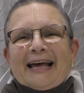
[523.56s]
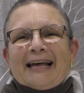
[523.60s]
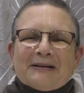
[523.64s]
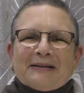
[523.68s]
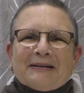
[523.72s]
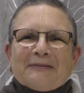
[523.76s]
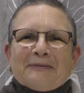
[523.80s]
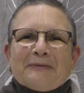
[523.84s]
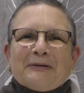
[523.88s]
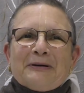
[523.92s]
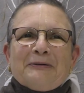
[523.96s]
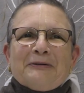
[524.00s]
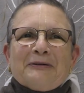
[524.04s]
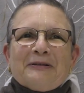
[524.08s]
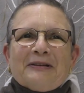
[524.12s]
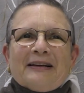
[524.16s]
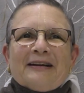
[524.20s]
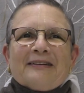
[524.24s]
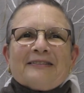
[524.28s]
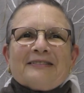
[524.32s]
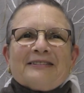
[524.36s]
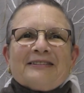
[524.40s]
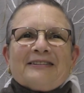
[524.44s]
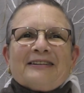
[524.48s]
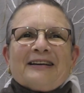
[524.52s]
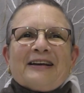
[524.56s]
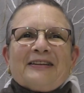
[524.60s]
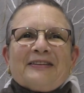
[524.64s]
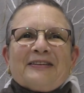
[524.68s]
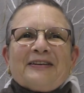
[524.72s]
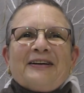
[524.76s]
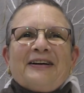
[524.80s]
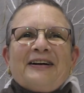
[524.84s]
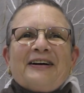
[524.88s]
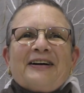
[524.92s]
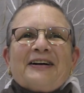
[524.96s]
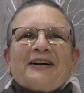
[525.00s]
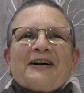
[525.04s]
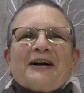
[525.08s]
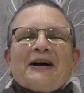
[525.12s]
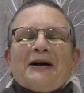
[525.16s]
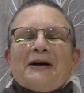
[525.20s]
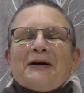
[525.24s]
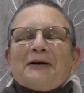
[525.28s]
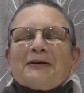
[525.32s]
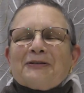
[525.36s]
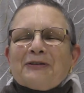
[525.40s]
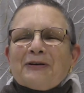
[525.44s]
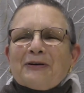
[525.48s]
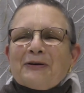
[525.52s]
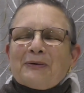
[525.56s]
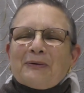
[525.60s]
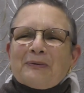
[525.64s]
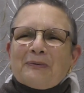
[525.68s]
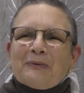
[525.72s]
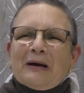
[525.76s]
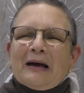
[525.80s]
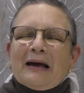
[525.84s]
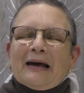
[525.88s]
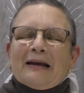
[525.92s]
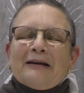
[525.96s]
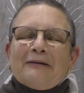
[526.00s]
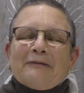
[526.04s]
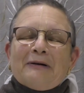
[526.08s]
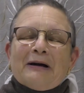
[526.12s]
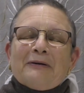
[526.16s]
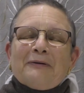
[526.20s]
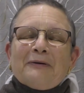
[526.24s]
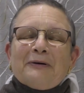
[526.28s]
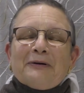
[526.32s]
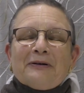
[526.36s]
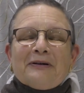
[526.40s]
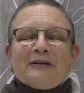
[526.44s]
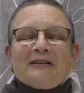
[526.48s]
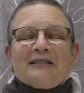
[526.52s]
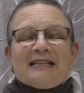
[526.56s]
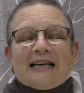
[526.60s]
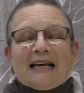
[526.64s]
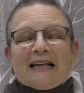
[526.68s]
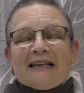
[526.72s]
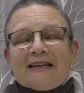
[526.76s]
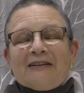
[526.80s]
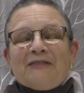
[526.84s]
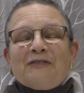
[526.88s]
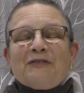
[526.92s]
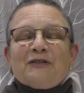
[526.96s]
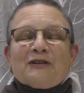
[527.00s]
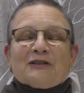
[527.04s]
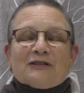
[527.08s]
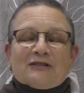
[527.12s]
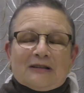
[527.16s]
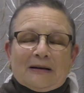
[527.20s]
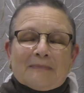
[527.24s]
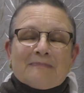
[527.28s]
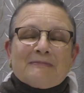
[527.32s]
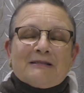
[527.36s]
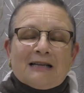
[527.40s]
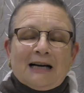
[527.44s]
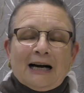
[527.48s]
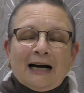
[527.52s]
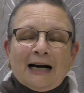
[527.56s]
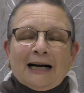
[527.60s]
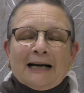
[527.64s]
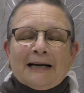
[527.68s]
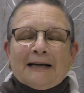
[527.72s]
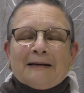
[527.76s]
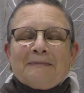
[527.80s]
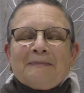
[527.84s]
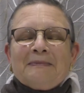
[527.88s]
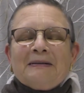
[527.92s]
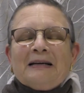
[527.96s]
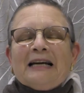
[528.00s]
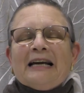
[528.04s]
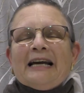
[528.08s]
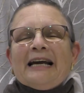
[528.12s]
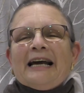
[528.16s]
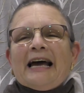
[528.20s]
And we were there together. So anyway, we were in Delhi for some time,